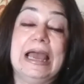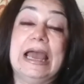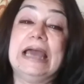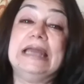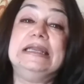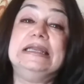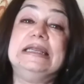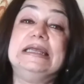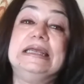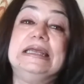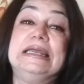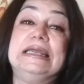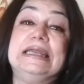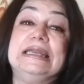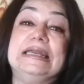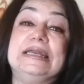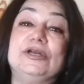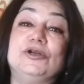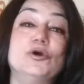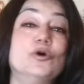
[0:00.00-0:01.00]
And
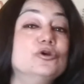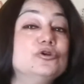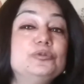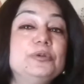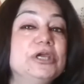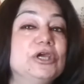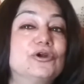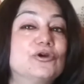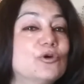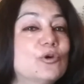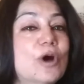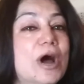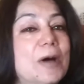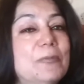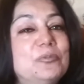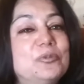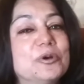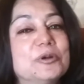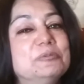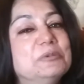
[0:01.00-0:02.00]
don't we grow
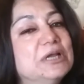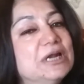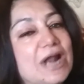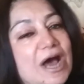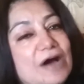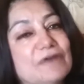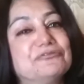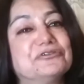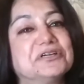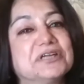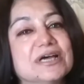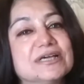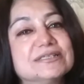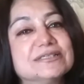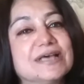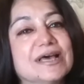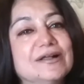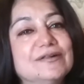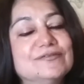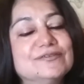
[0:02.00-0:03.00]
up when we laugh at
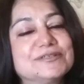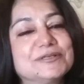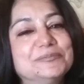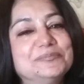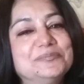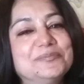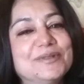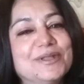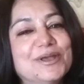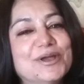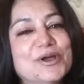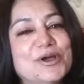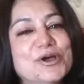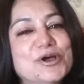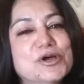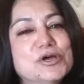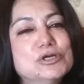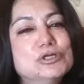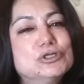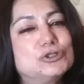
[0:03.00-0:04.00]
ourselves?
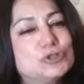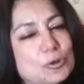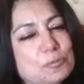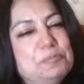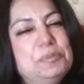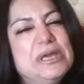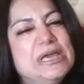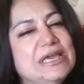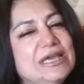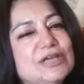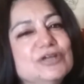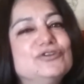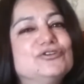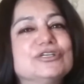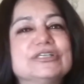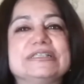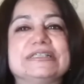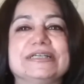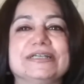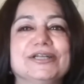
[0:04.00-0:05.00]
So be
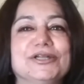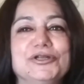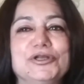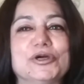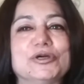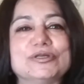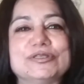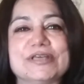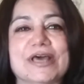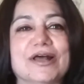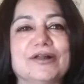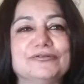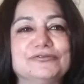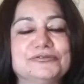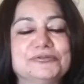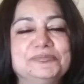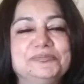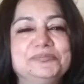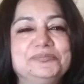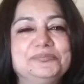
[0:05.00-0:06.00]
interested in yourself.
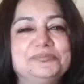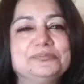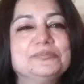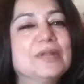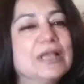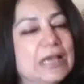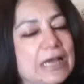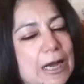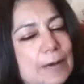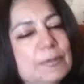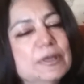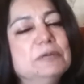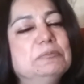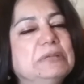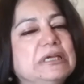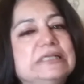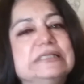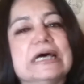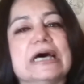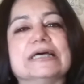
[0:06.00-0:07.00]
Come
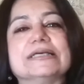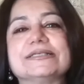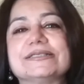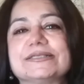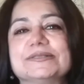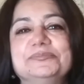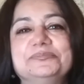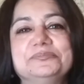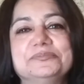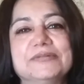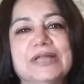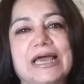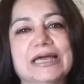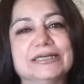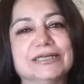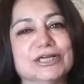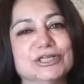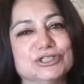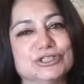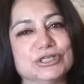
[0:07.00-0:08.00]
and meet us
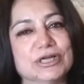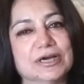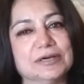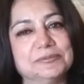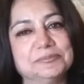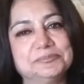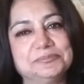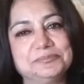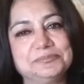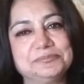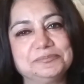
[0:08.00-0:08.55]
at AJNA.